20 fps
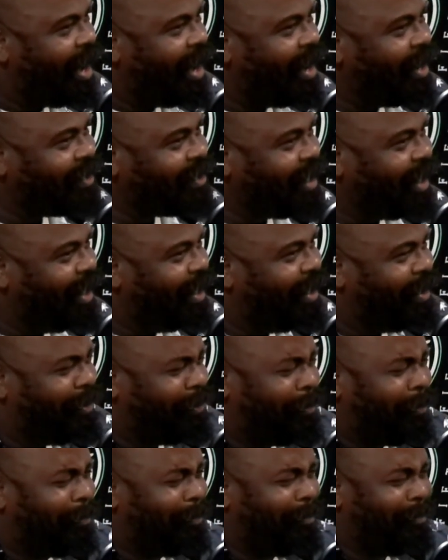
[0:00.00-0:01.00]
I was like,
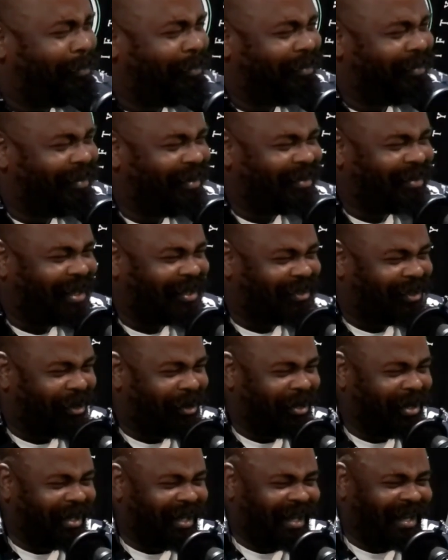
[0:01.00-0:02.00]
so I
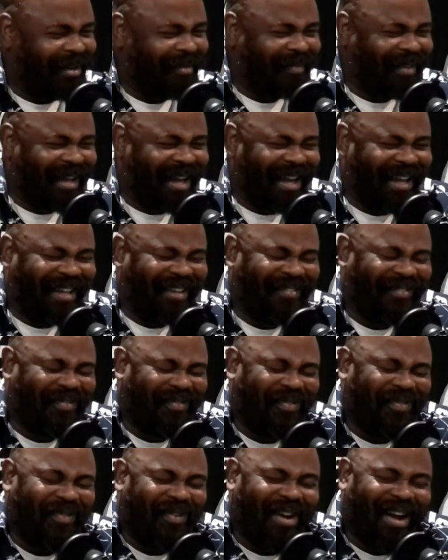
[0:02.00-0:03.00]
turned again. I'm like,
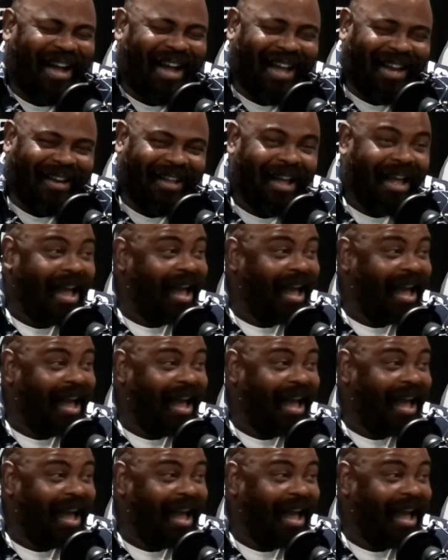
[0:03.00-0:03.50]
what?